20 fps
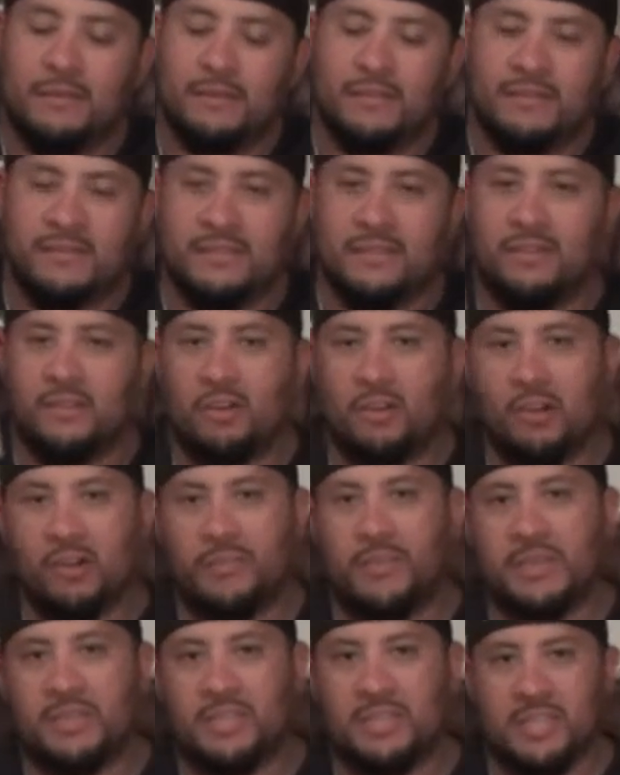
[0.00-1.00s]
Is it the
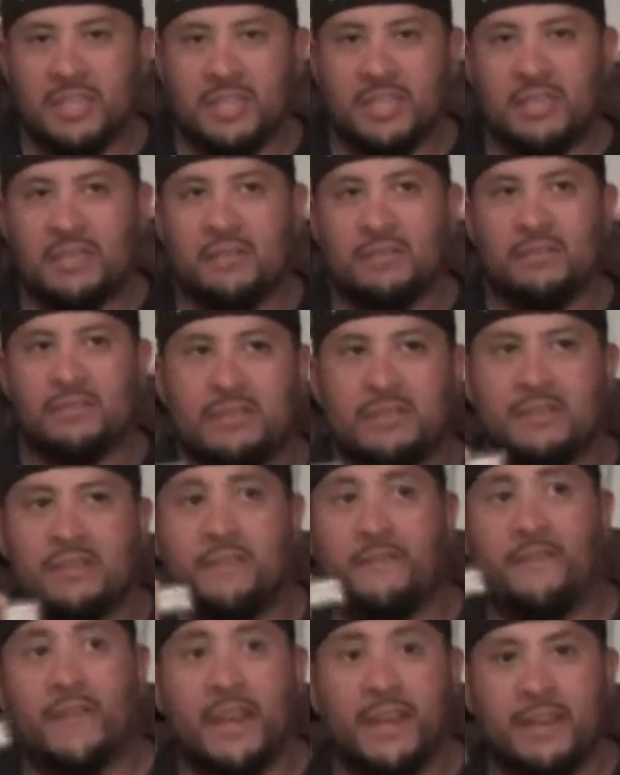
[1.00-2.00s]
RPG, or
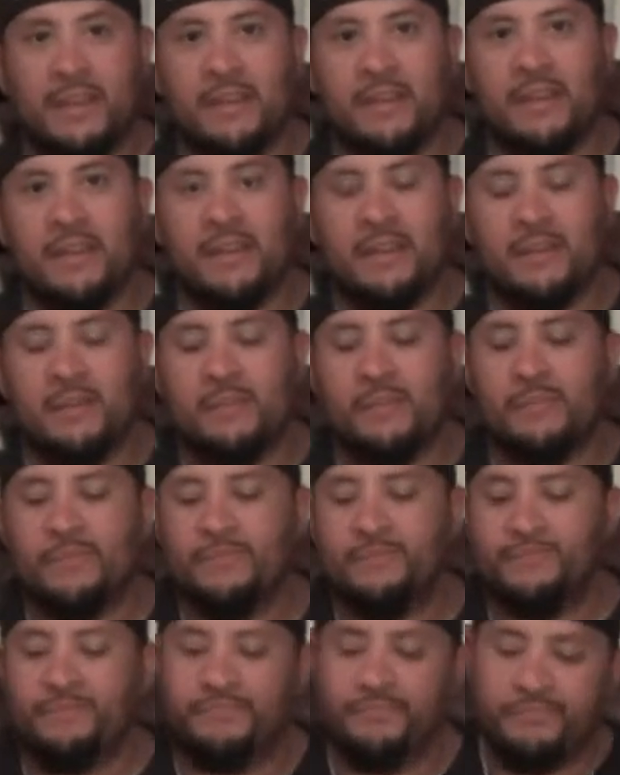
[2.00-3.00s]
the fighting game?
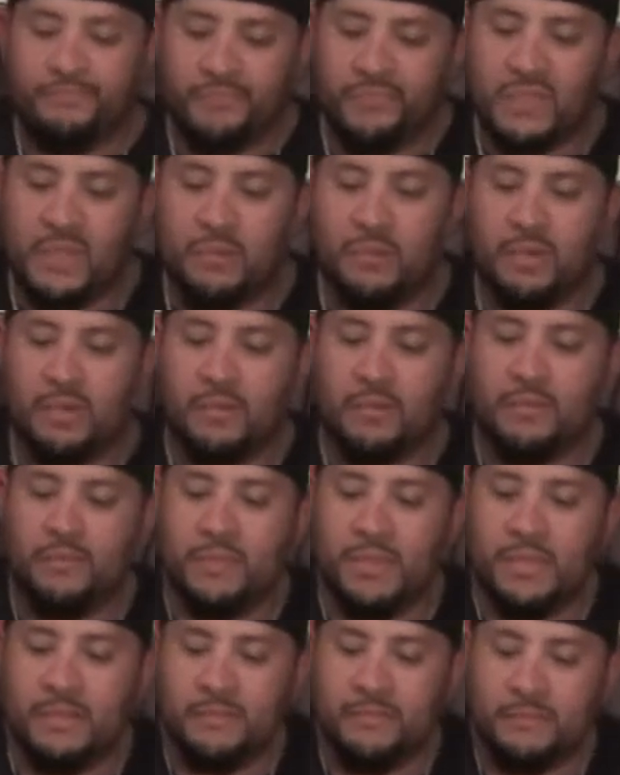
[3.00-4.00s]
Don't know,
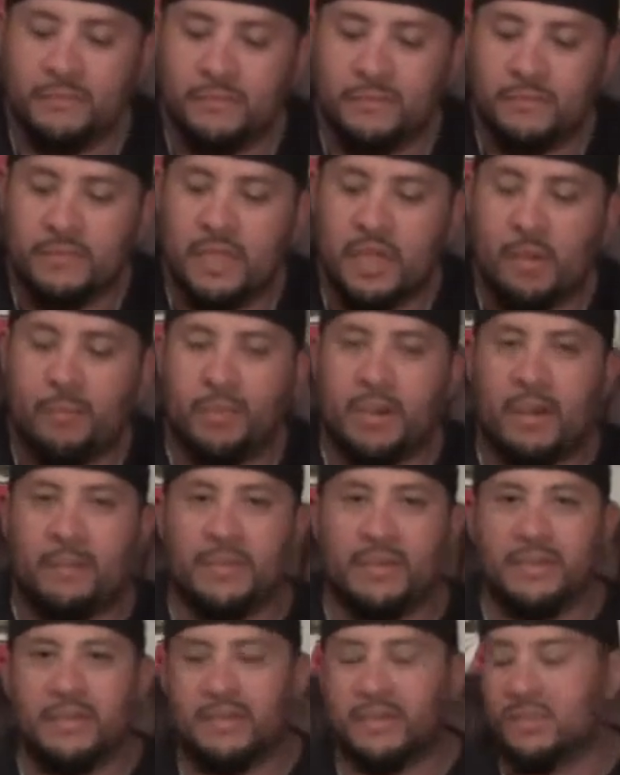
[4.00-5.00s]
but I'll
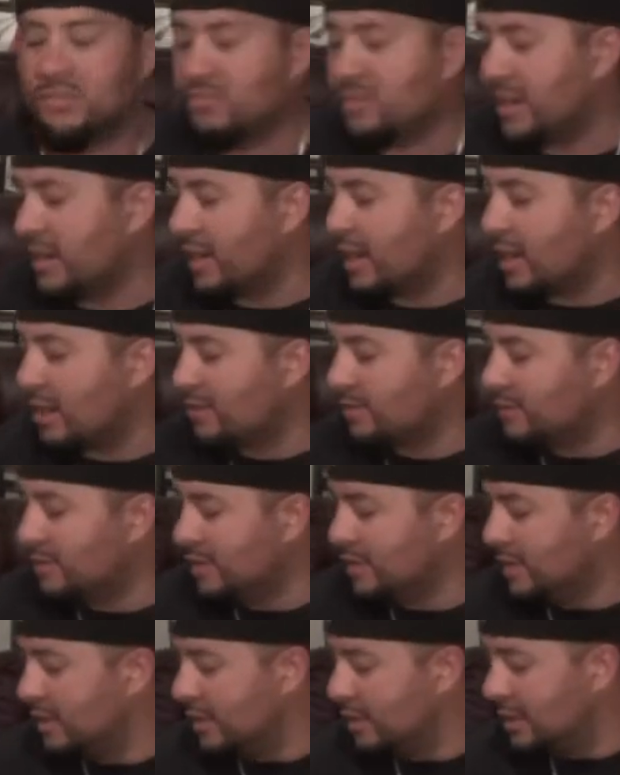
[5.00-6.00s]
pop it in and try it out,
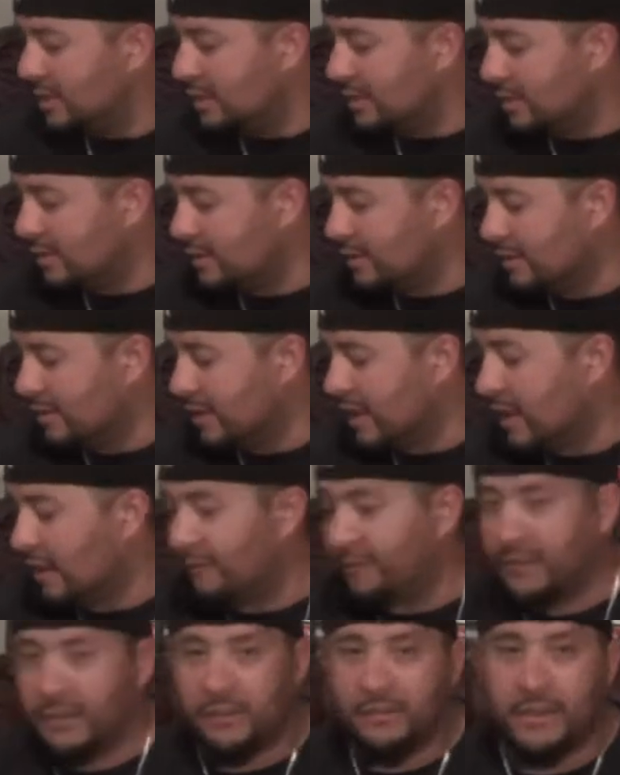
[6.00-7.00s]
and
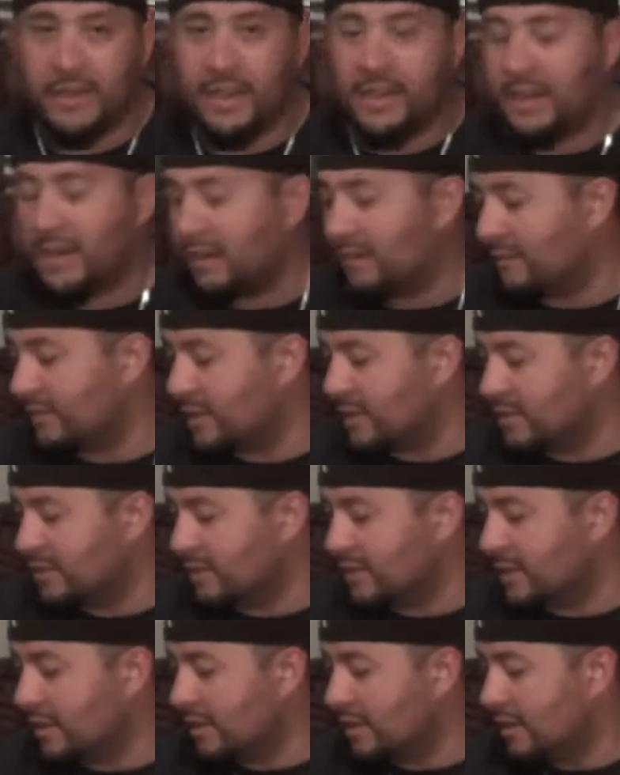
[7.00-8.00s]
I'll figure that out
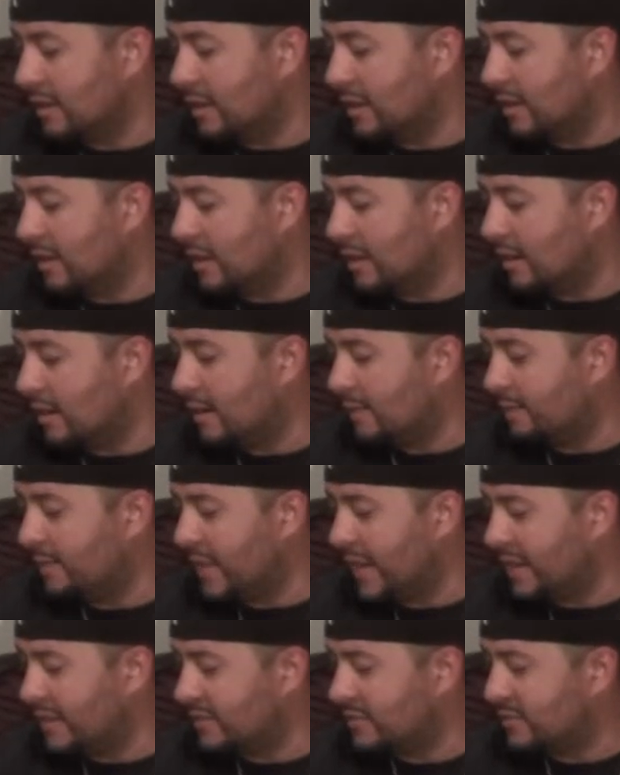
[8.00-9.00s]
eventually.
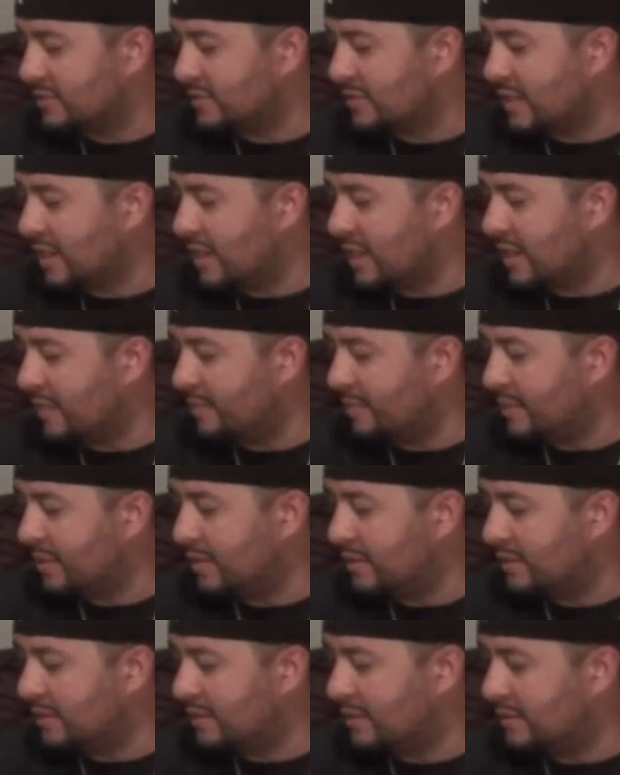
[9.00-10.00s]
Next, I
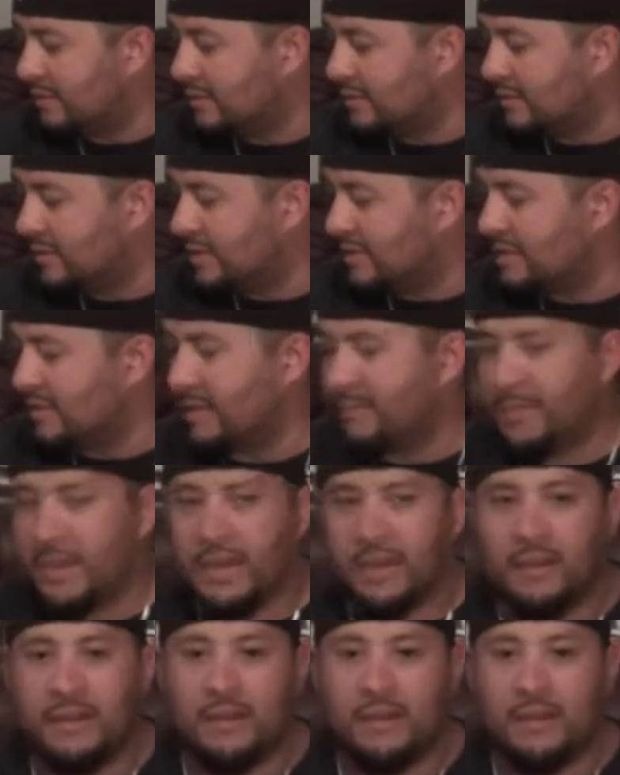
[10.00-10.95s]
picked this up at